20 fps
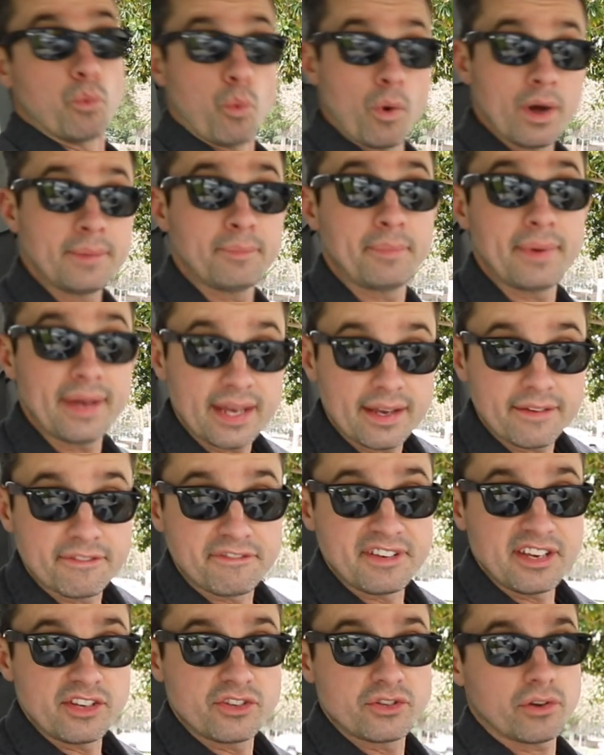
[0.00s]
And one
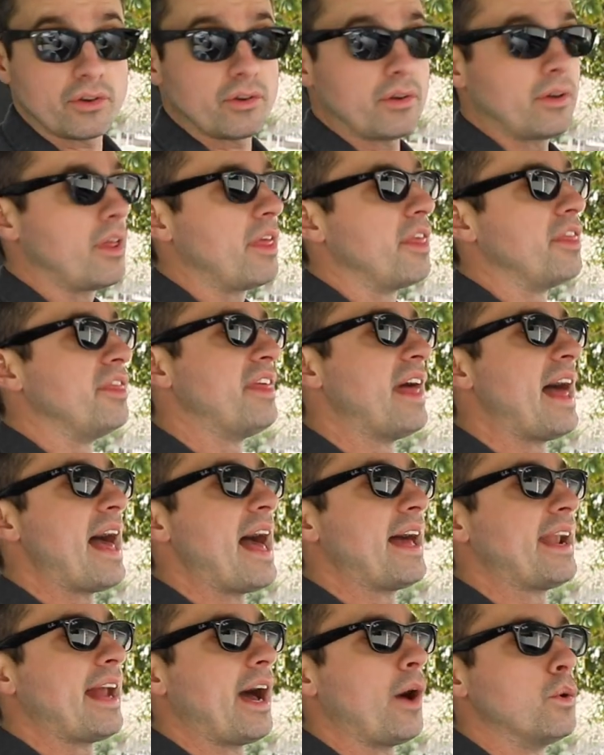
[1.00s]
big feature
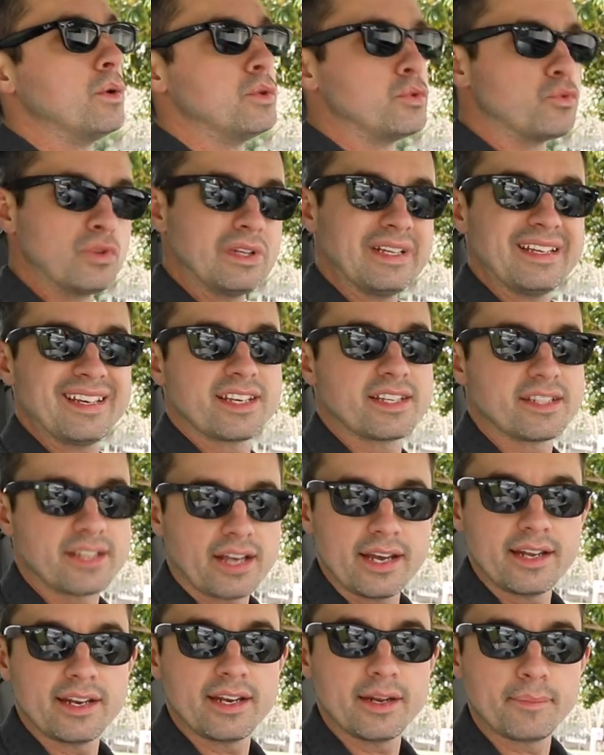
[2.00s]
that I was really
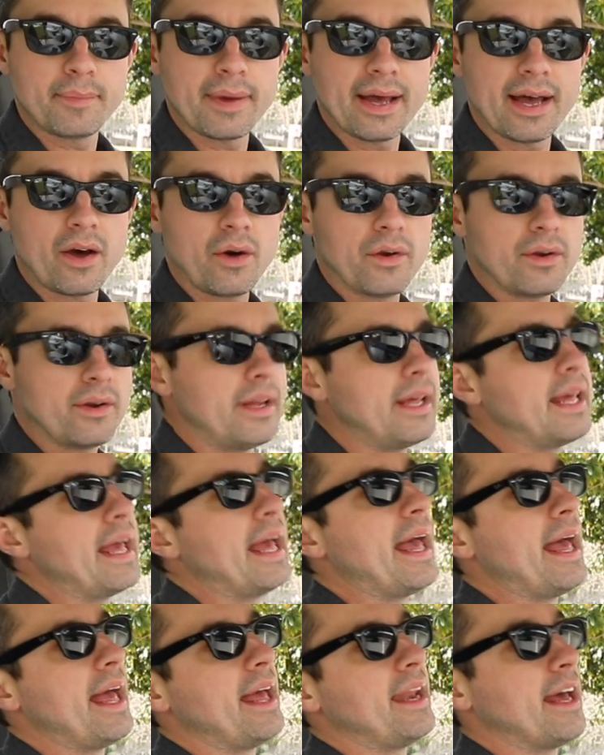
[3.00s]
excited about
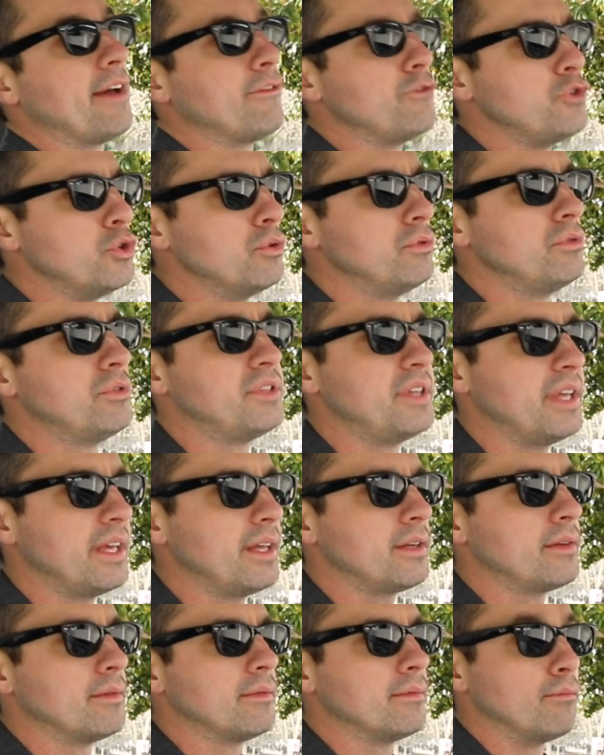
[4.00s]
and have
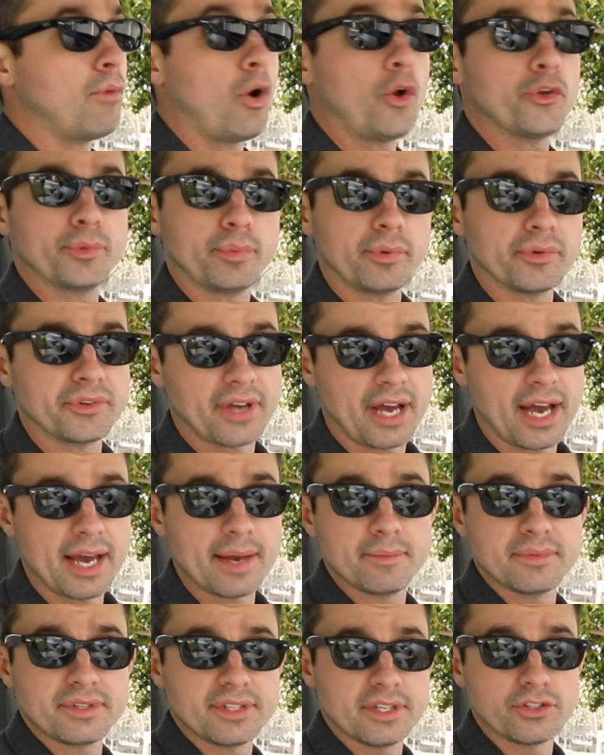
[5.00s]
used it multiple
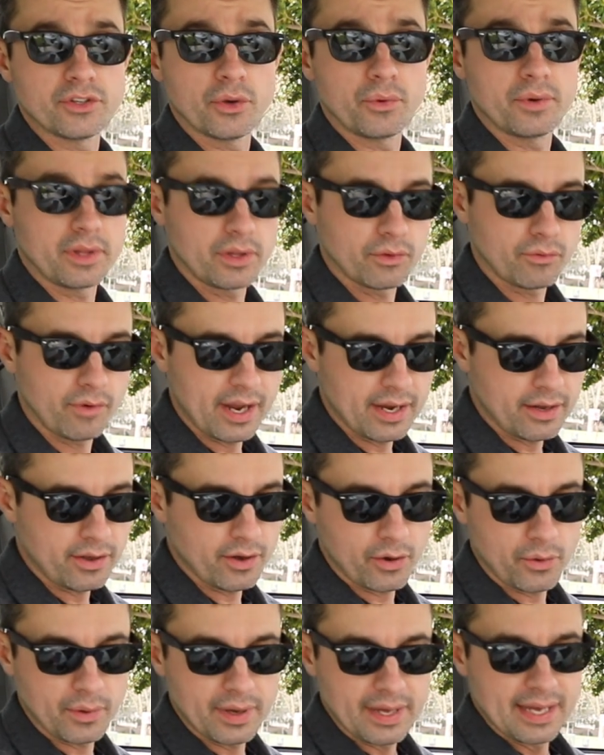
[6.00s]
times since owning the
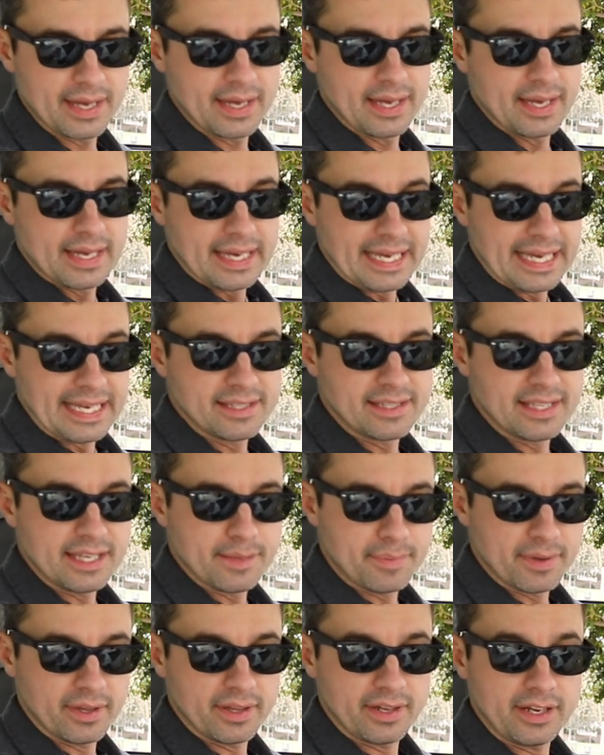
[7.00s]
radio
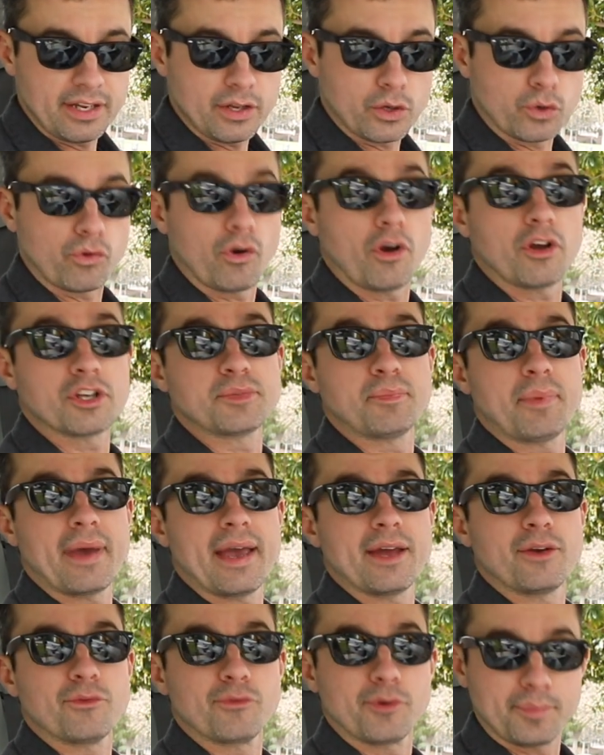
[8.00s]
is the ability to
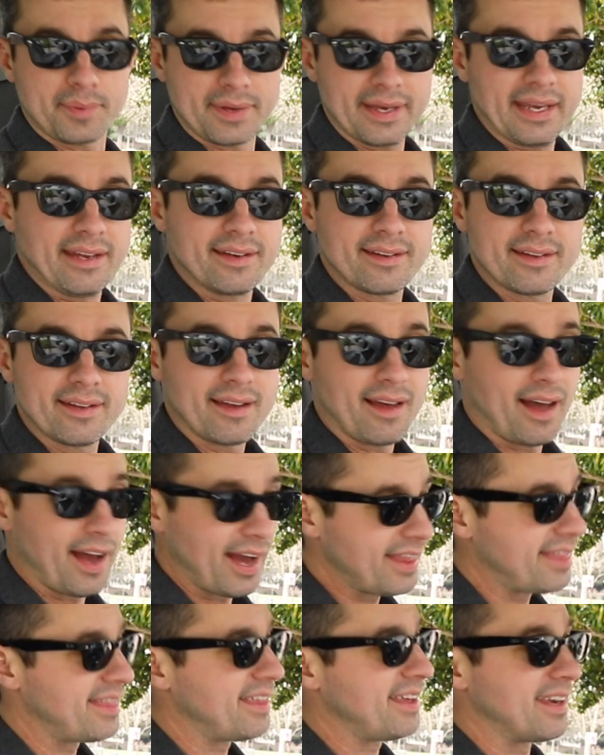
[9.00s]
cross-band repeat.
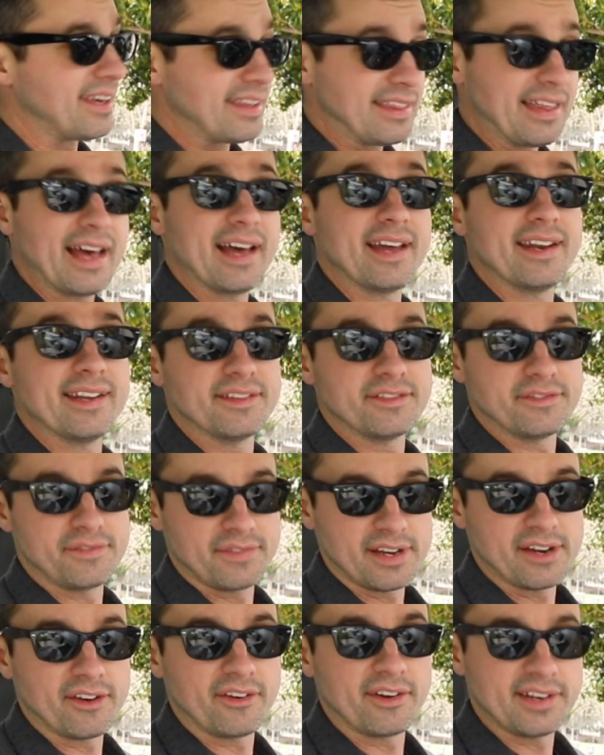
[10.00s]
I think that
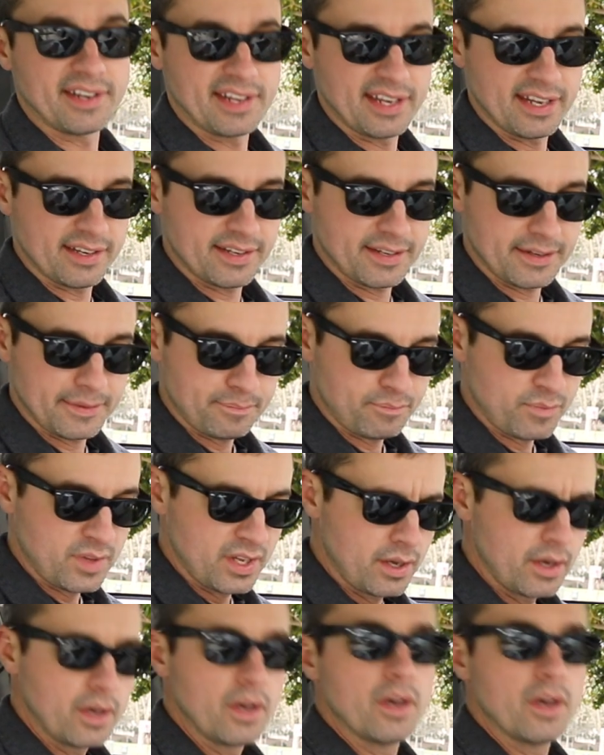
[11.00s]
is very neat.